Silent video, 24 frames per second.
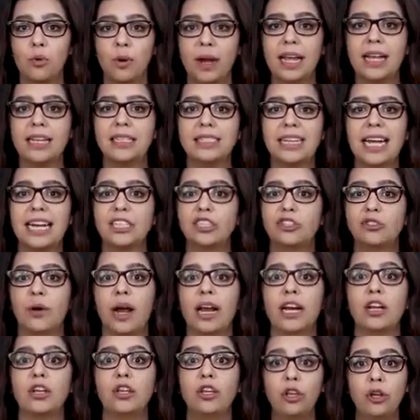quiz and
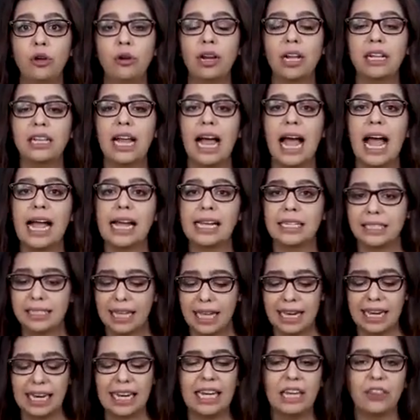try to utilize
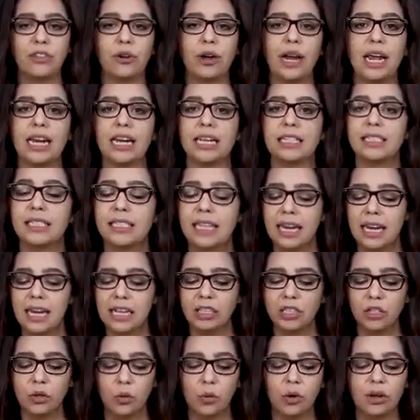it either in a
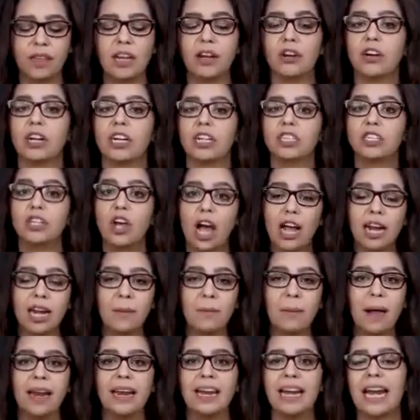sentence or they're going to talk
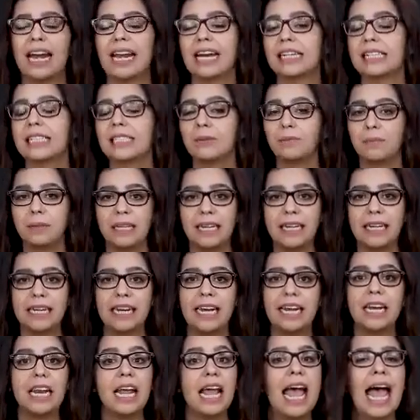about it and explain
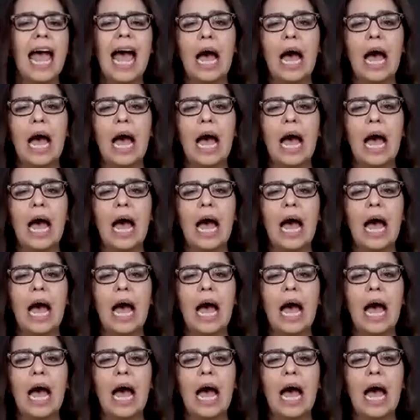it.